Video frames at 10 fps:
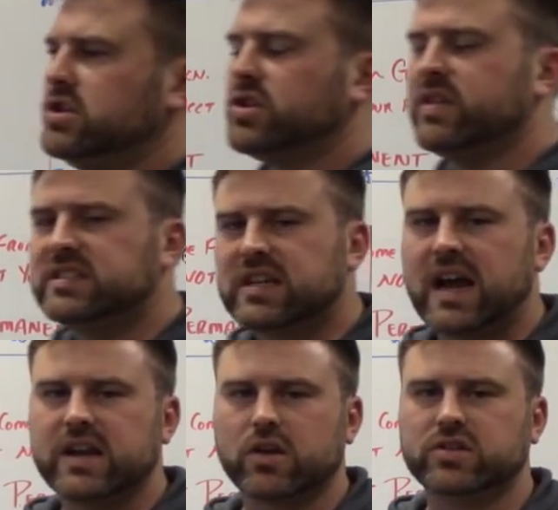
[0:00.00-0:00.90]
So this
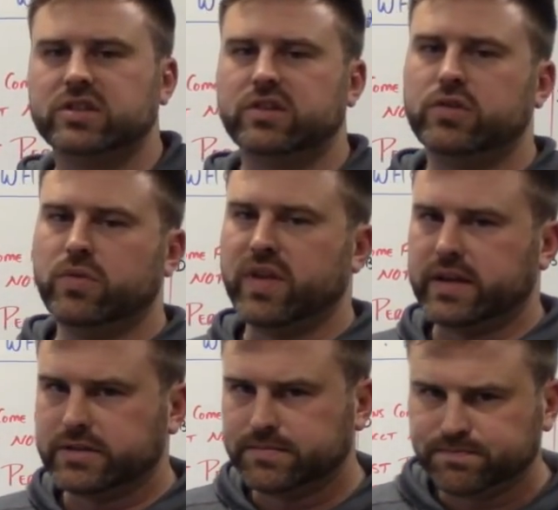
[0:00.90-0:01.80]
kind of goes into two
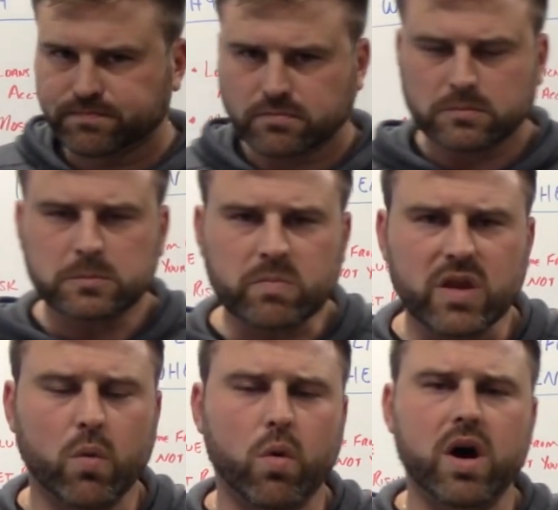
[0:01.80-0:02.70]
things.
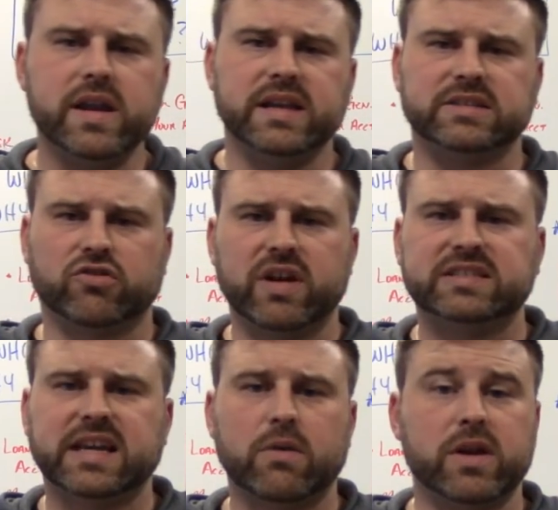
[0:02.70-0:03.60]
One, it's a
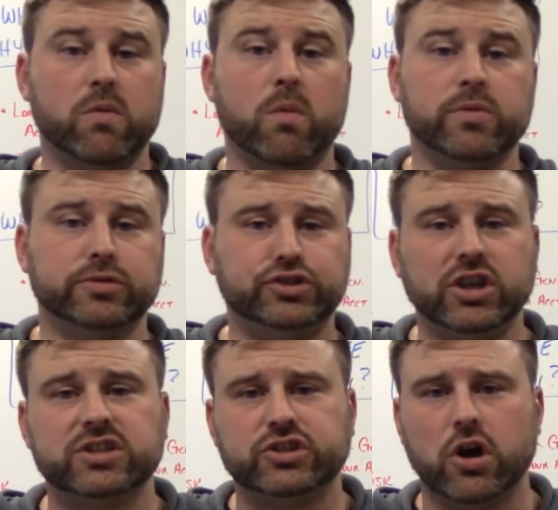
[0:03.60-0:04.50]
great segue into what we were
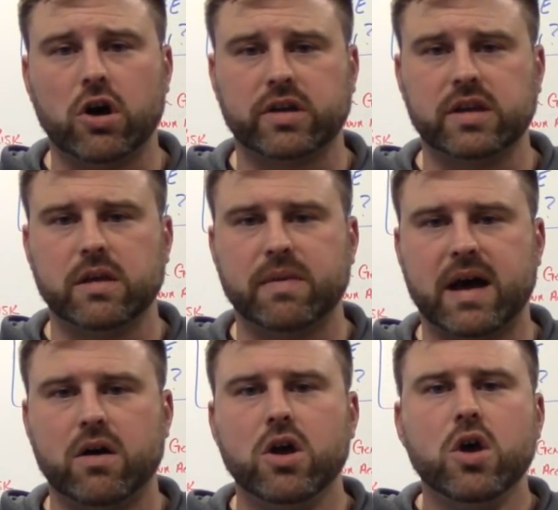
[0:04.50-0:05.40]
just talking
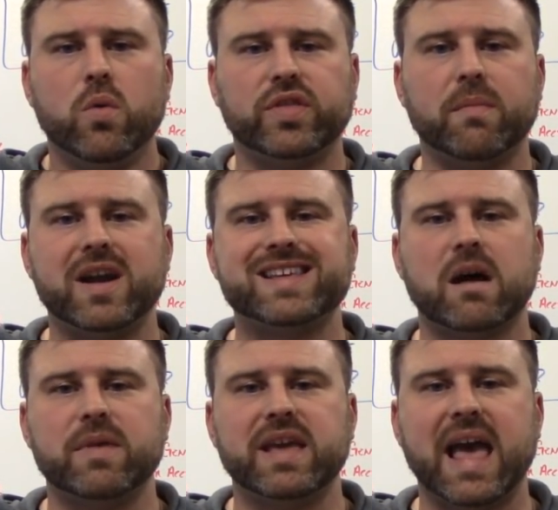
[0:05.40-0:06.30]
about with the money
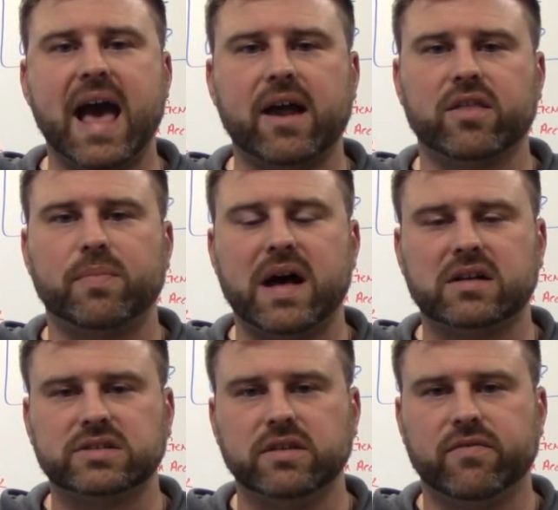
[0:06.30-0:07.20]
coming out of the
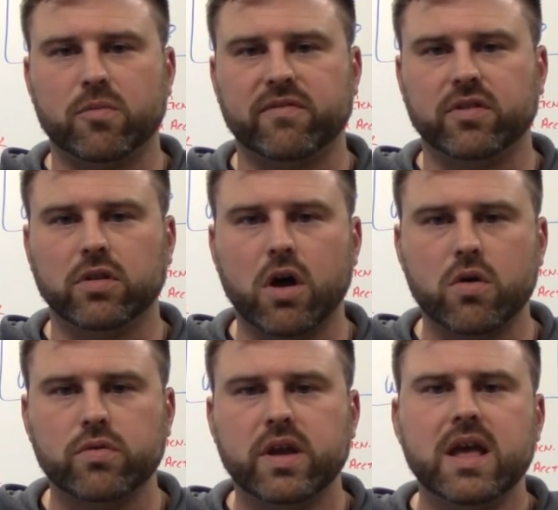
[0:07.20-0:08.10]
policy in the form of a
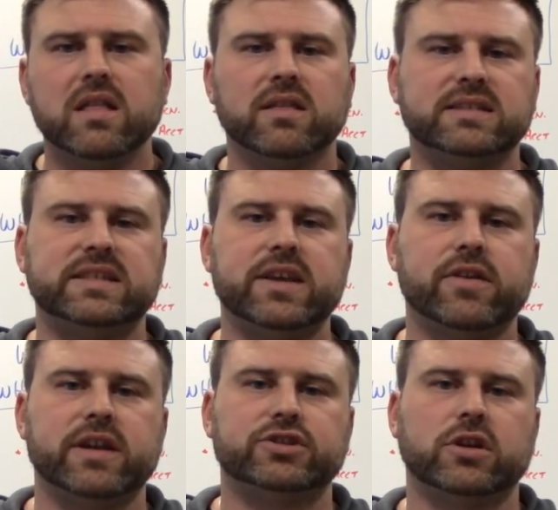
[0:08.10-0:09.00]
loan. Let's say
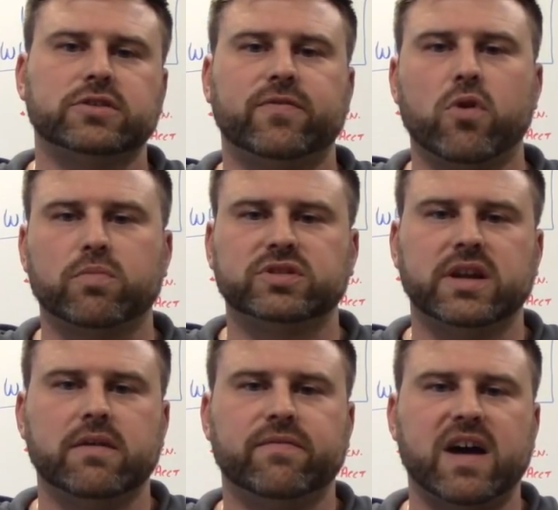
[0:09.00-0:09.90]
you're getting charged
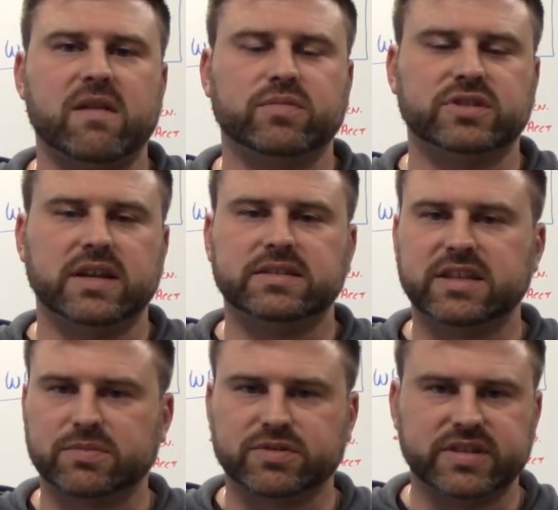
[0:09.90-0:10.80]
4%, 5%,
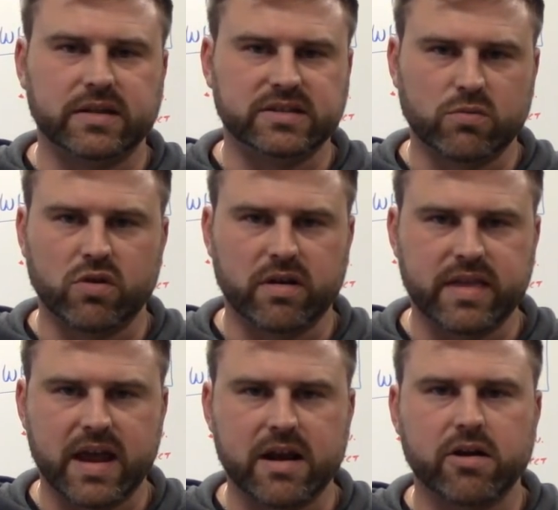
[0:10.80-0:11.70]
6%, somewhere
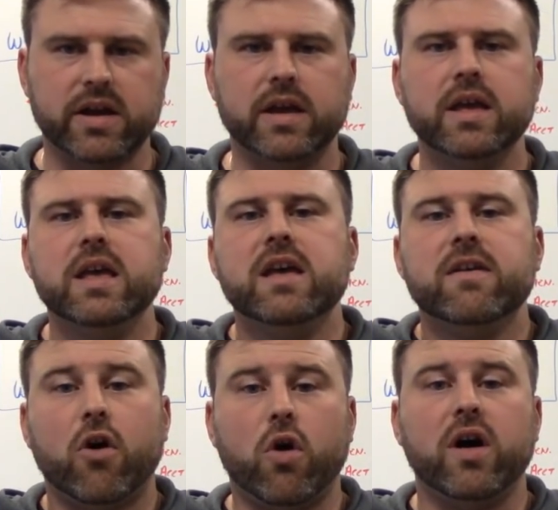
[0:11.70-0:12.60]
in that area
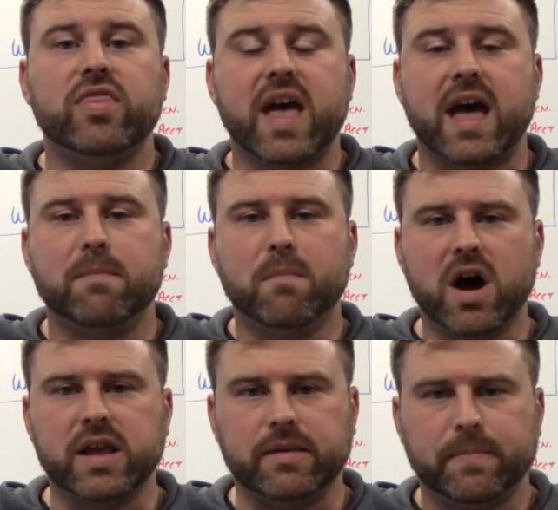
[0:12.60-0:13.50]
on that
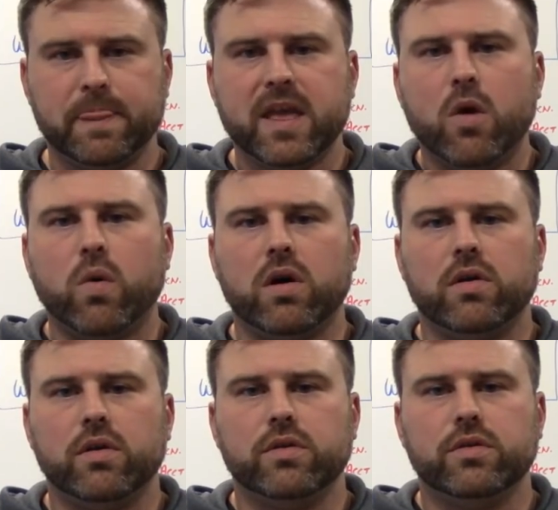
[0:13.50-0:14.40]
money.
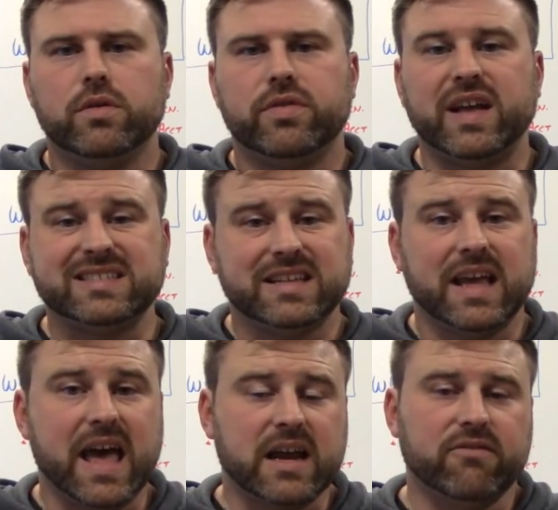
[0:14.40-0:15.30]
Well, that's
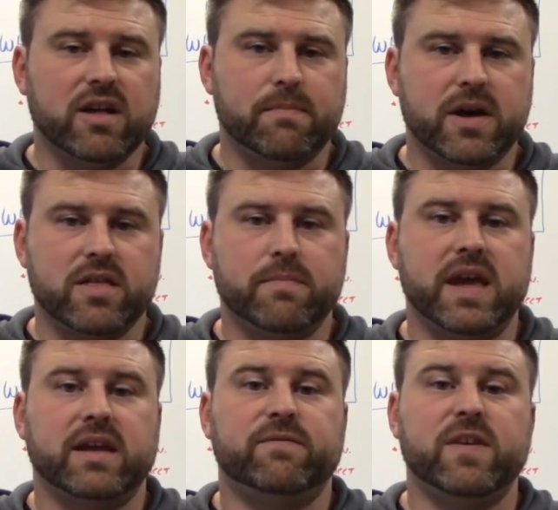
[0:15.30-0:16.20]
a heck of a lot better than
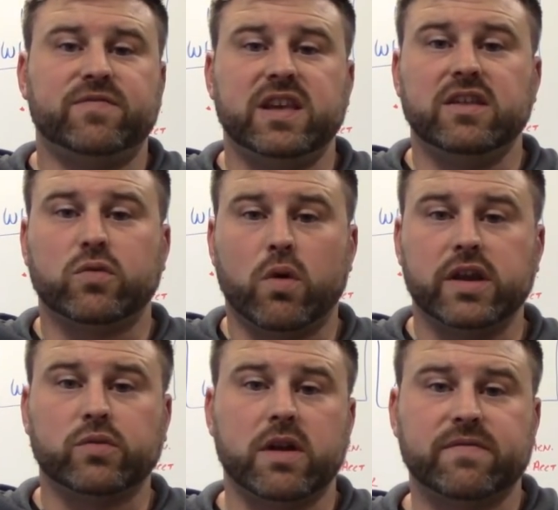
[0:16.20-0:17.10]
paying 15,
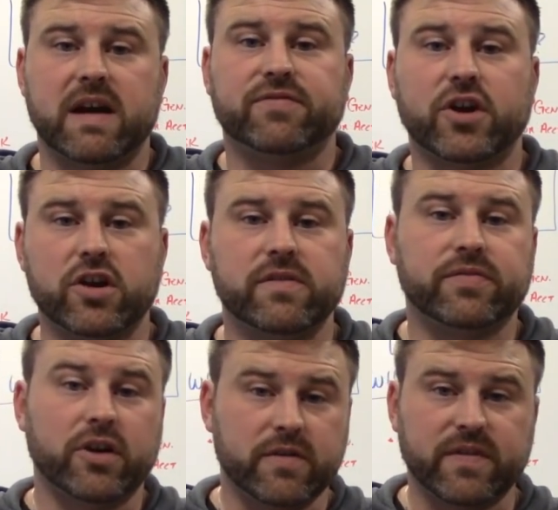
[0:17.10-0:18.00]
20, 25, 30,
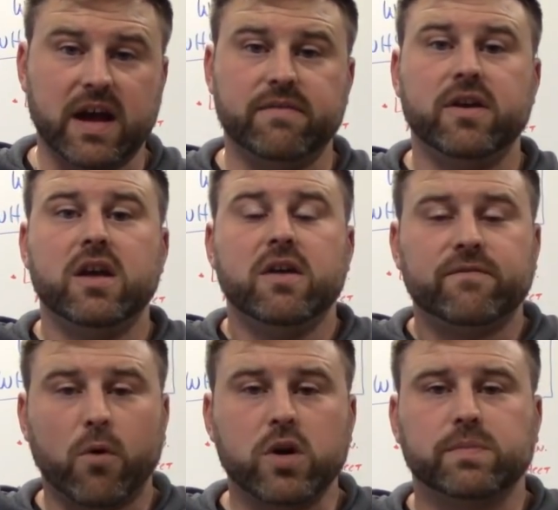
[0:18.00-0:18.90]
35,
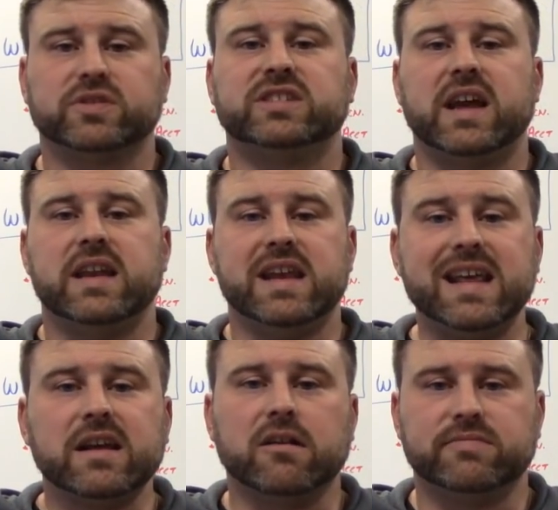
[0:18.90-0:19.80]
40% in
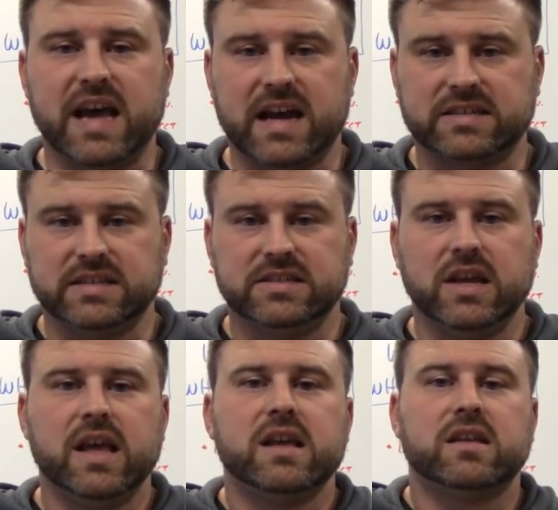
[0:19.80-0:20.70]
income taxes
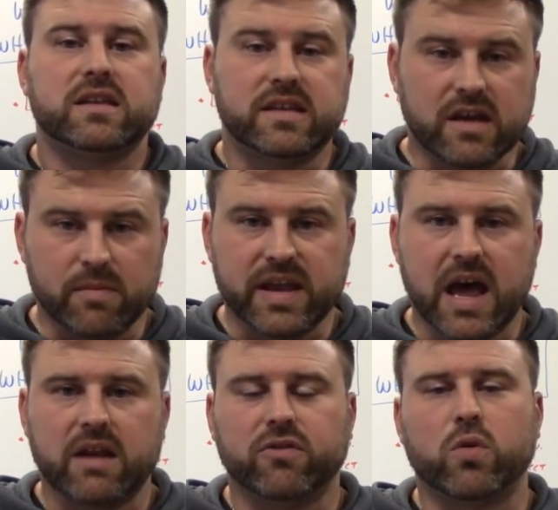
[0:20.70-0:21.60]
coming
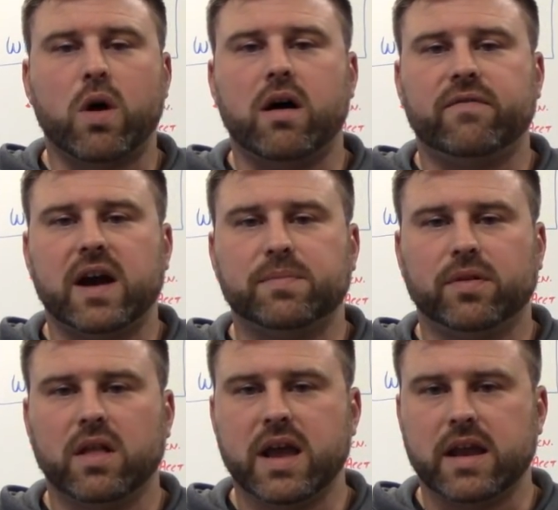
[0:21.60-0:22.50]
out of a qualified
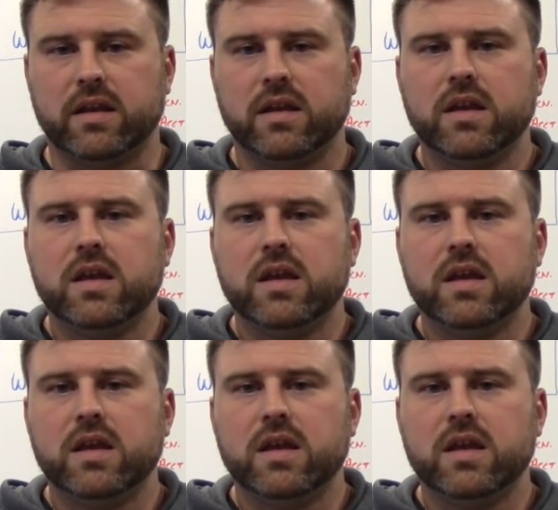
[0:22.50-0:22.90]
plan.